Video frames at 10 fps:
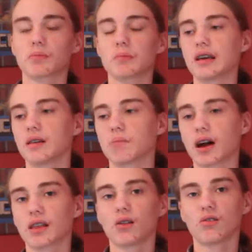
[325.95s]
And for
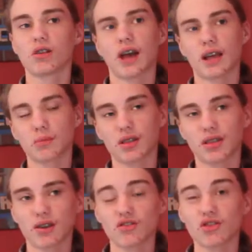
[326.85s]
me, my little
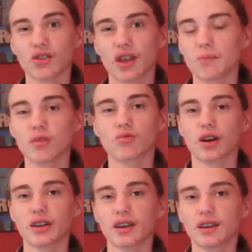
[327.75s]
anime thing was just like
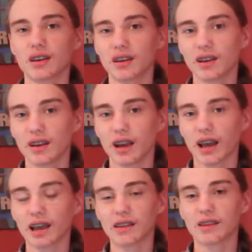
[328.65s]
me running.
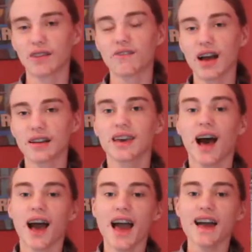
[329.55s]
And, in
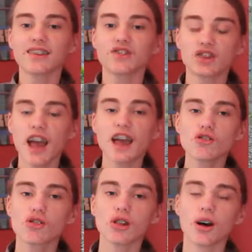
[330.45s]
fact, I had to
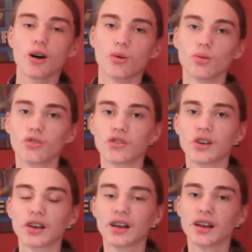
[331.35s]
change
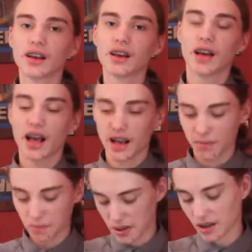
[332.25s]
clothes
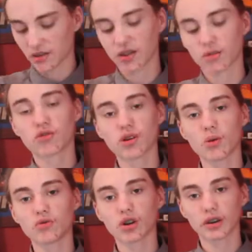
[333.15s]
because it
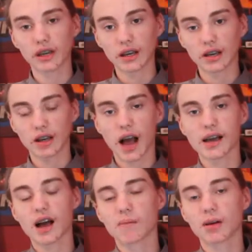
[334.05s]
was so dirty.
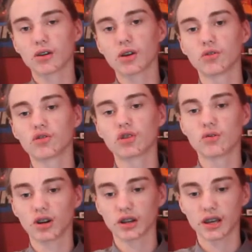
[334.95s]
I got my
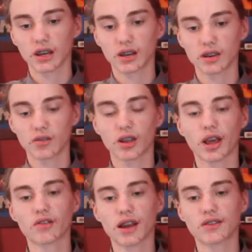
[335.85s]
clothes so dirty
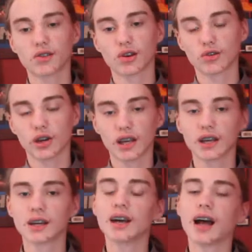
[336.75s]
when I ran through the
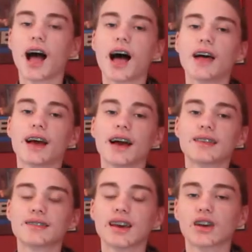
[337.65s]
creek. And
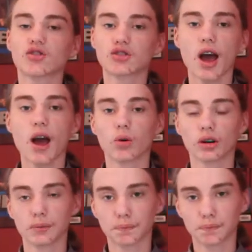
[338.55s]
I had to take a
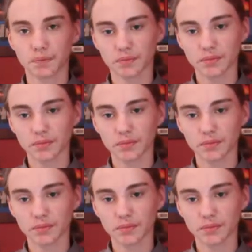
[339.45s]
shower.